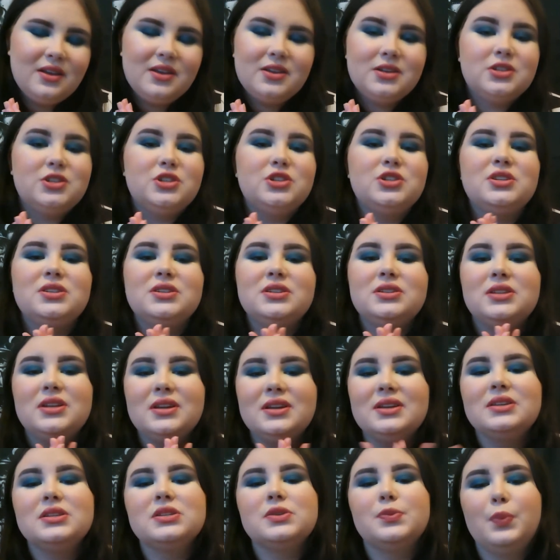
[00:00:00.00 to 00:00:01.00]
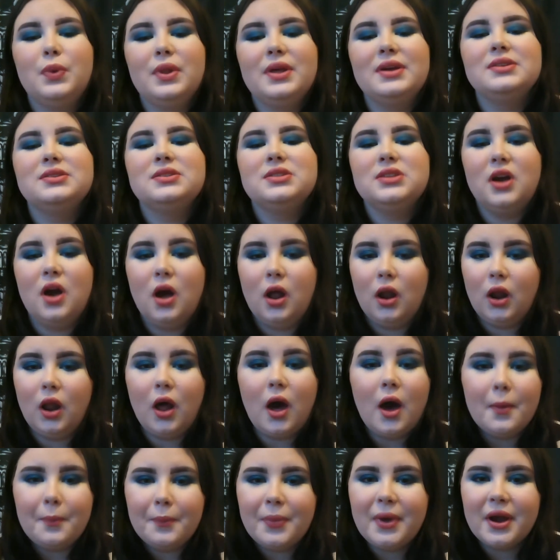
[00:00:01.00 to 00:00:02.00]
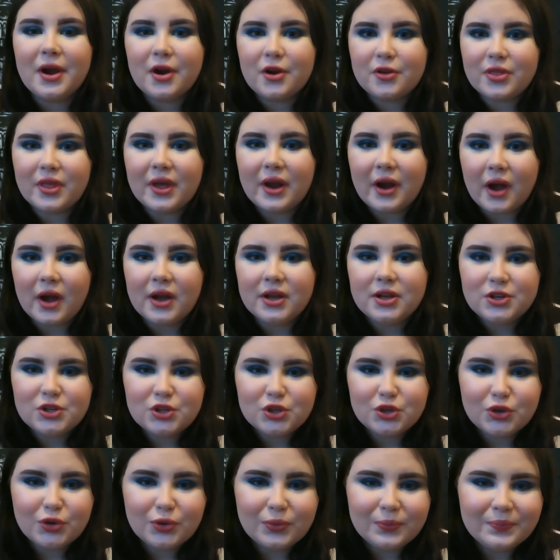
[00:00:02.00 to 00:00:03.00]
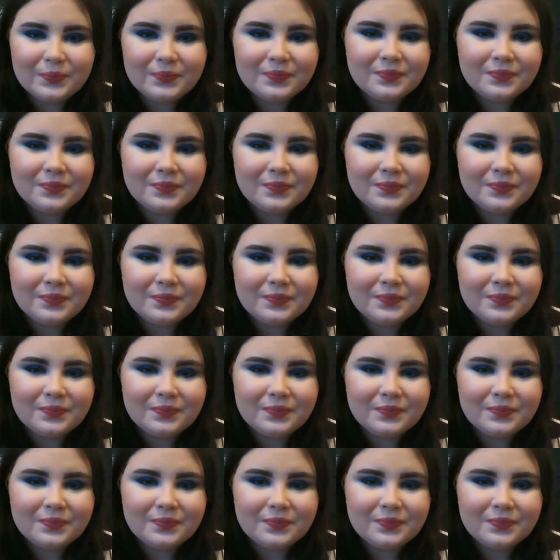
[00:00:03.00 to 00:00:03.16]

She explains it a lot better than I do.